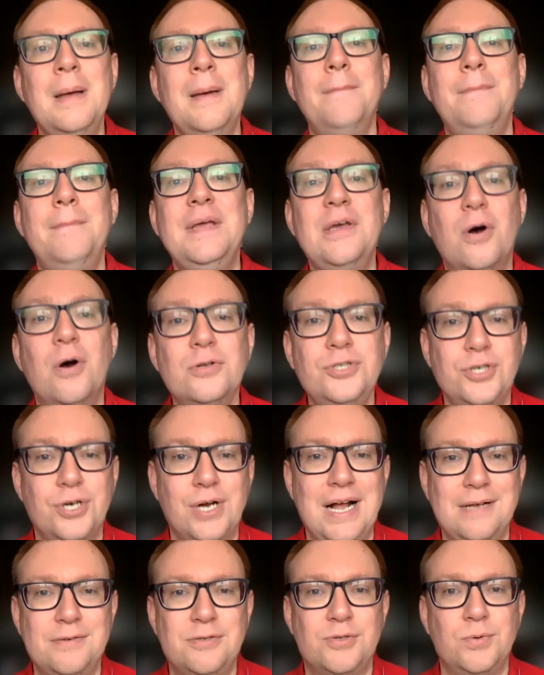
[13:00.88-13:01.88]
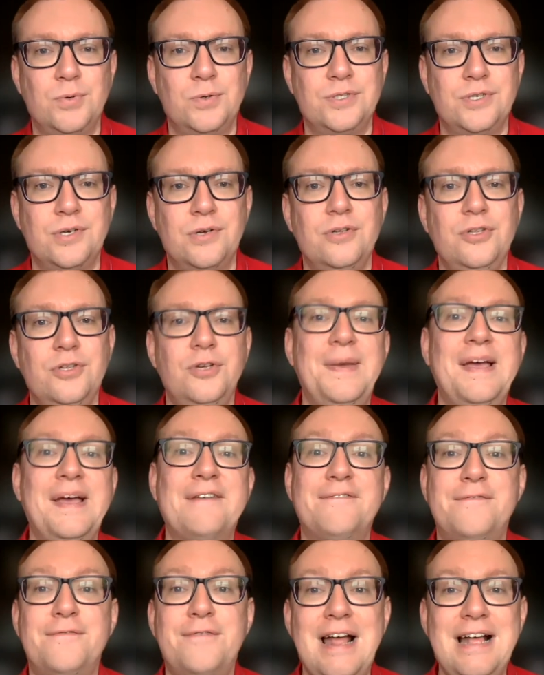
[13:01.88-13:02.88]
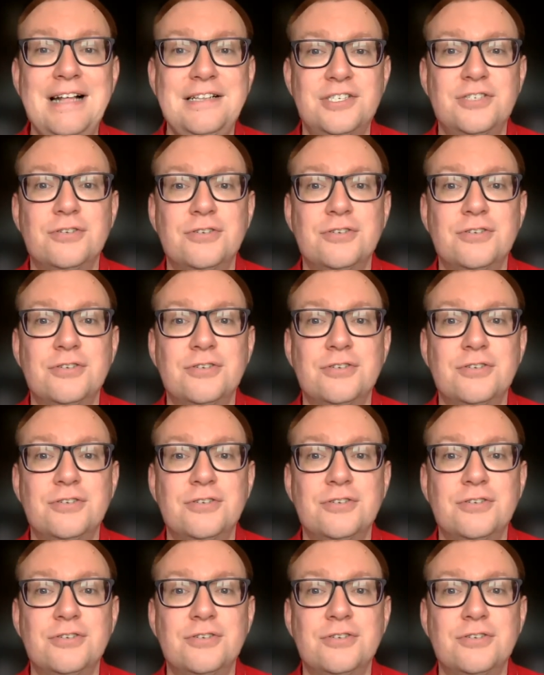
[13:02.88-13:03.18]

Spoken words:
Beyond your household, you may have friends,